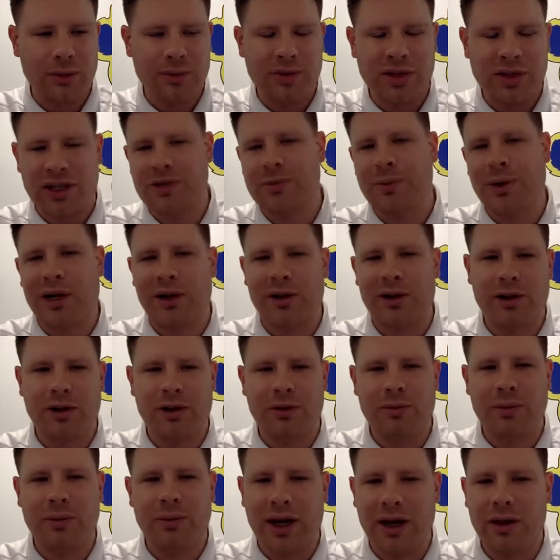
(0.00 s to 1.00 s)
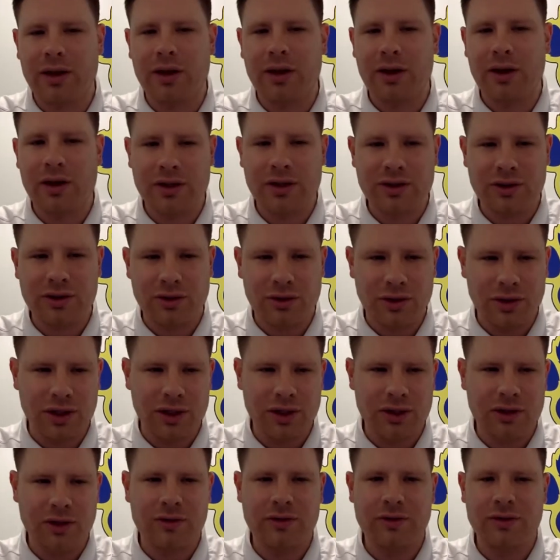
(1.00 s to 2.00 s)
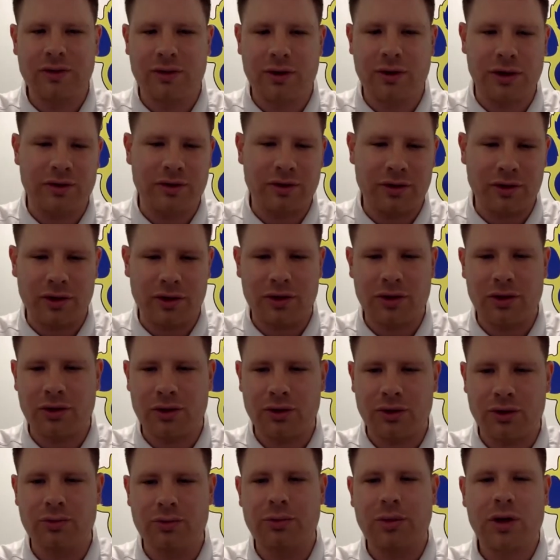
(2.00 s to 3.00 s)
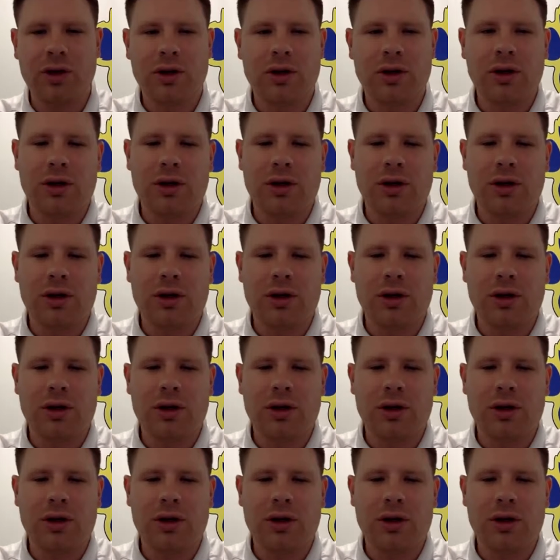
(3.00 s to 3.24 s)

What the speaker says: test piloted by the high school league for a different group.